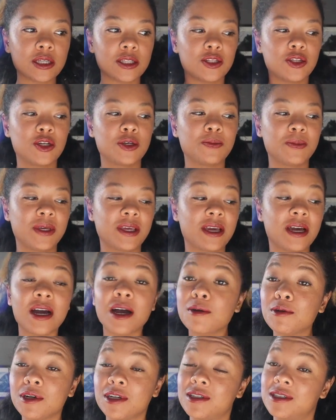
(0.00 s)
It took me
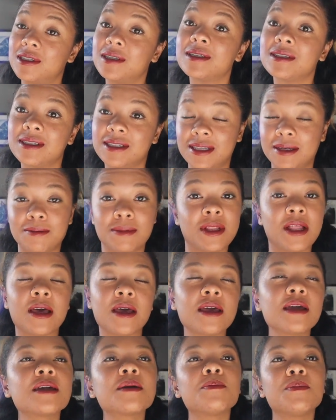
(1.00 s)
hours it seemed
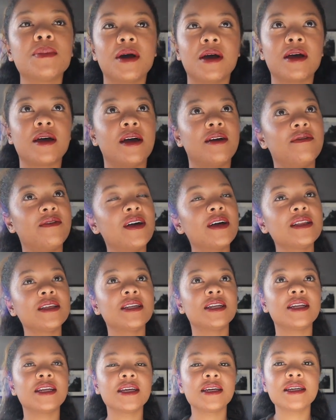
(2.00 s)
like, but I finally
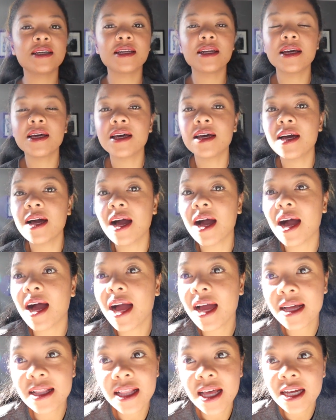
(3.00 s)
did it.
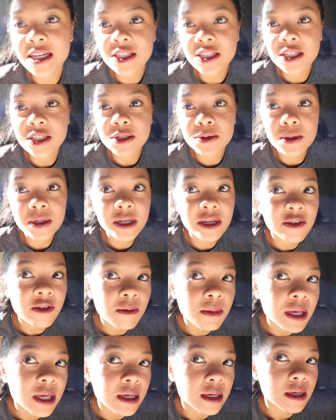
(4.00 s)
Eyelashes were
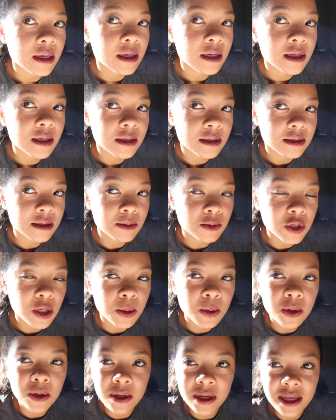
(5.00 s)
giving me some
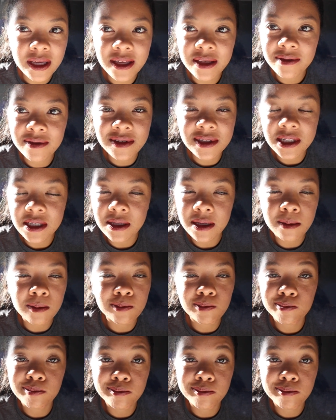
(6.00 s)
trouble. Can you even see them?